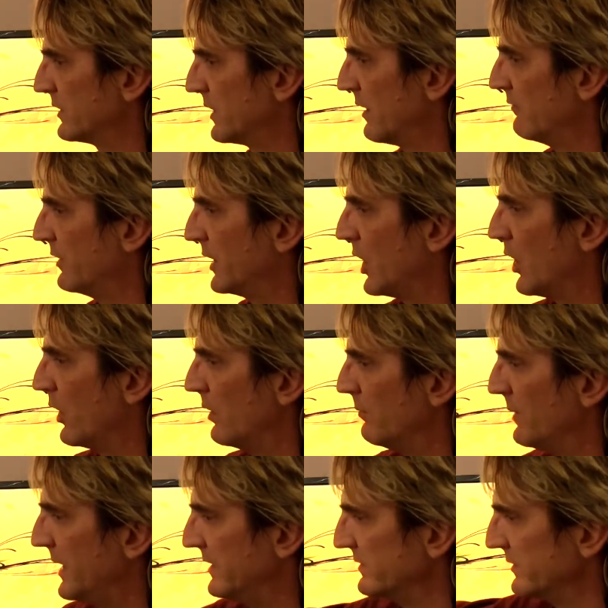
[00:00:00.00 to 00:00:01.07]
covering all the
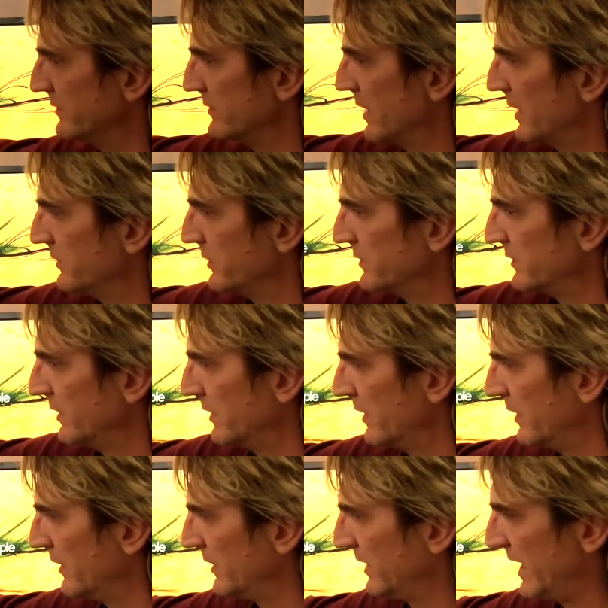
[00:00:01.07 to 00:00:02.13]
bases, not just in
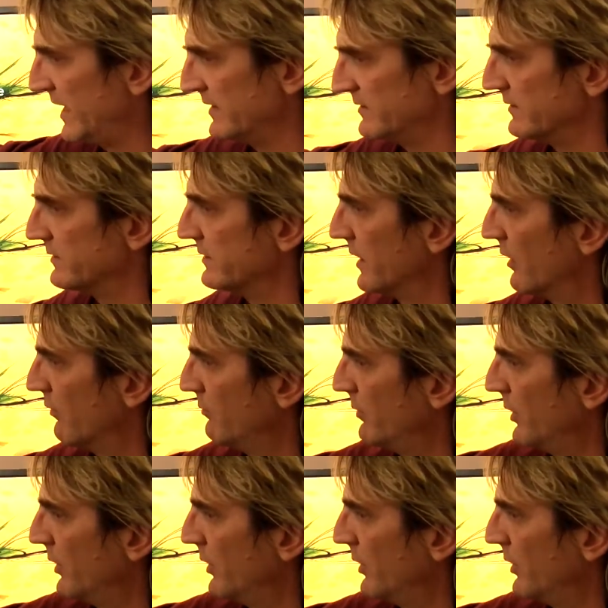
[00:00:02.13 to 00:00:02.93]
the case itself,